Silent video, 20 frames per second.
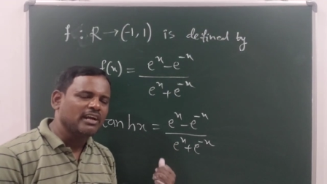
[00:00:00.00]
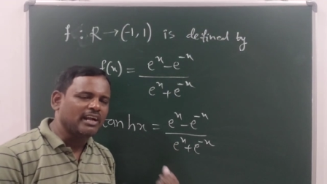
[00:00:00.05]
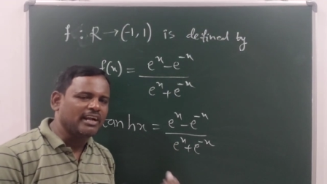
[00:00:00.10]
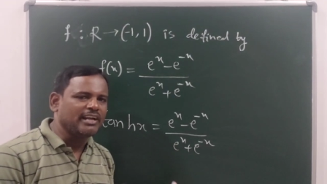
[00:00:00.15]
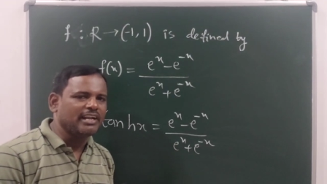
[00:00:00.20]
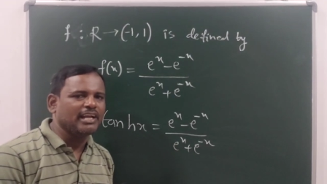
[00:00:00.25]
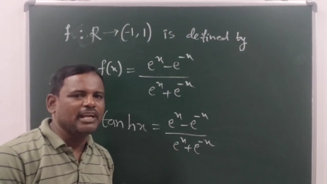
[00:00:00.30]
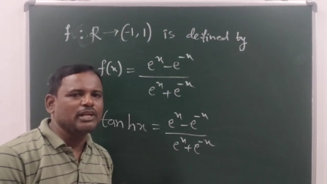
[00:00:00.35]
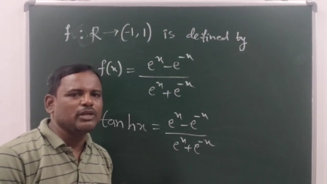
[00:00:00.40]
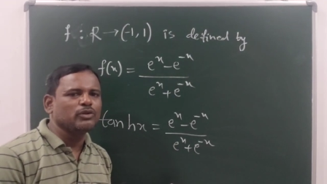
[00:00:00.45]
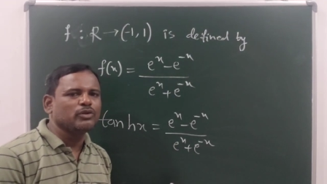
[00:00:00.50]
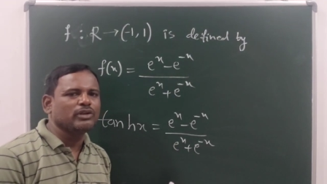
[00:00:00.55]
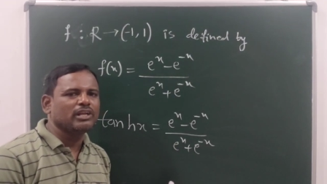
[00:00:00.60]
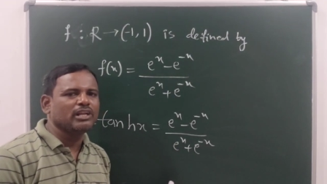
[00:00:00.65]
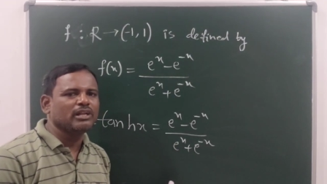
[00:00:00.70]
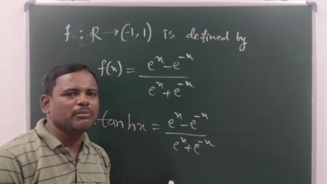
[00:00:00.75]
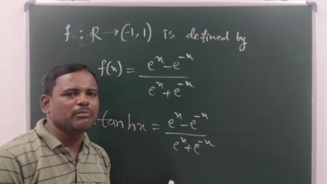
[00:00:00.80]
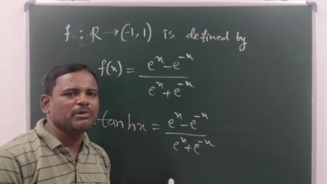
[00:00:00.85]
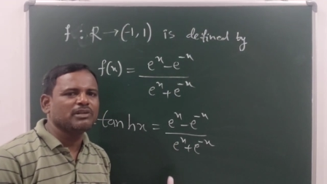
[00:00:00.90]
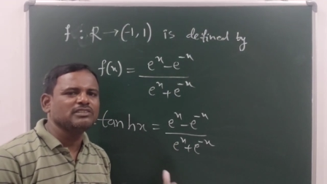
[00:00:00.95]
and negative
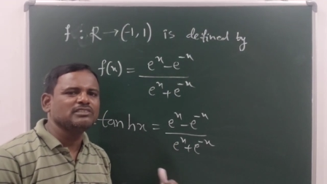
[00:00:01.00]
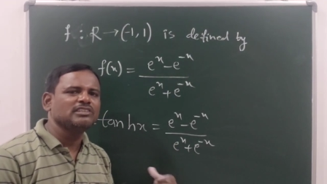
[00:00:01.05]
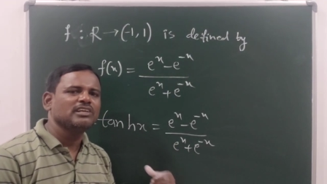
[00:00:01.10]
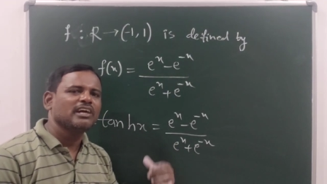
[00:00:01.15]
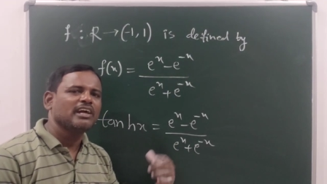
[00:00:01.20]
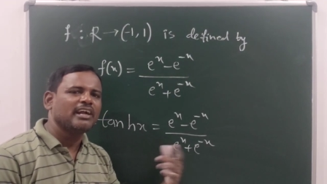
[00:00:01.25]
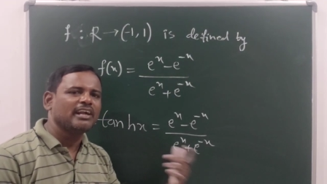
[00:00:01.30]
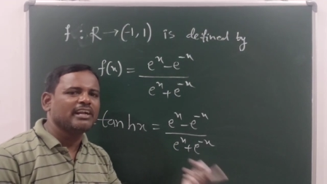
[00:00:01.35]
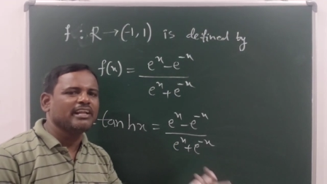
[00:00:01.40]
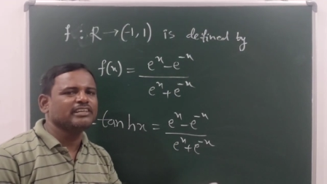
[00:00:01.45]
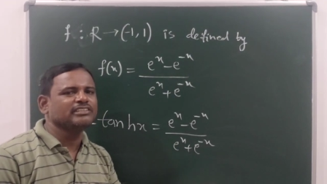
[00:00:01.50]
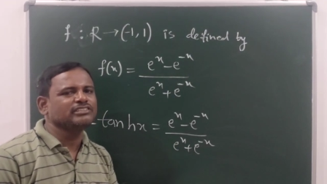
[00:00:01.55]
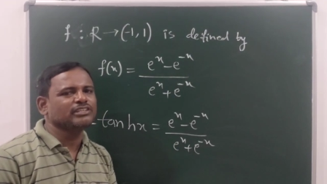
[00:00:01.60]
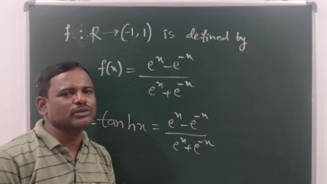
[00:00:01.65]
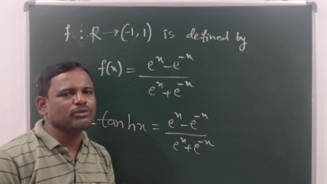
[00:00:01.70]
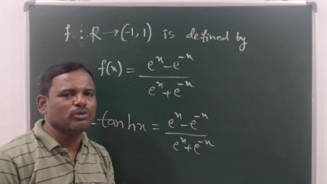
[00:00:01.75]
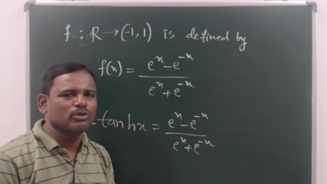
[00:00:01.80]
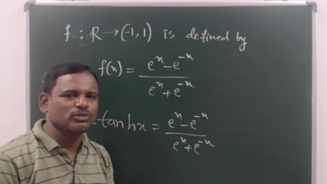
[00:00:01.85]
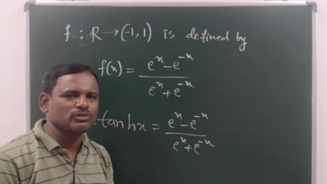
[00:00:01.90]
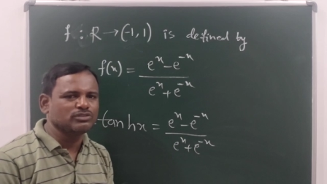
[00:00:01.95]
real numbers and x
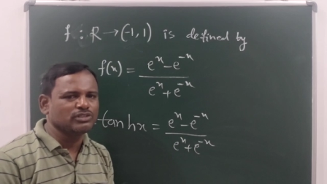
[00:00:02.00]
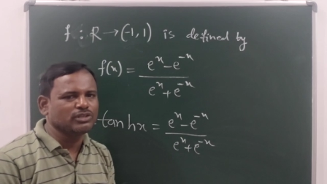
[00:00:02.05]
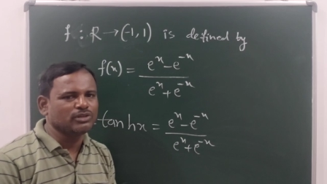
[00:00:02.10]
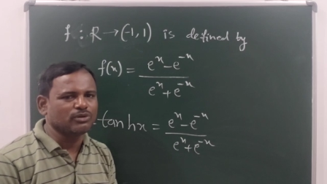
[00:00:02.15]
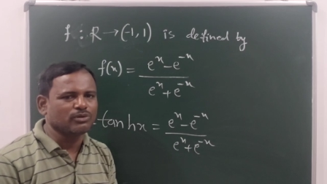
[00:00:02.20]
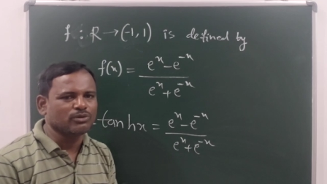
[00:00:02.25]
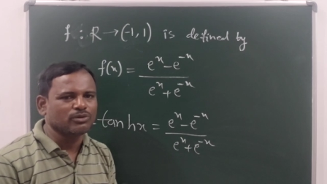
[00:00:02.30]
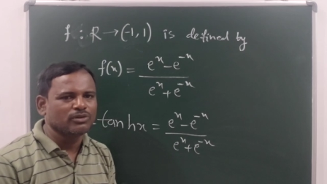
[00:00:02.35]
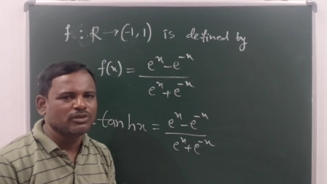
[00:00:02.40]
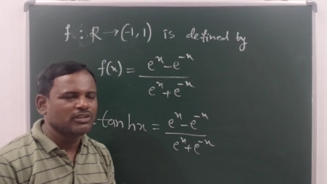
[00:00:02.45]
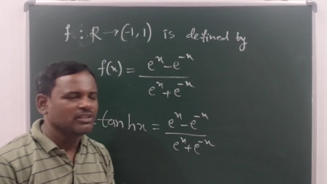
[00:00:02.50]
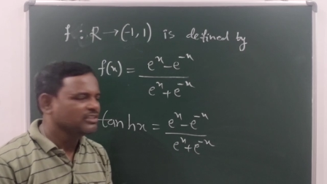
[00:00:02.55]
equal to 0.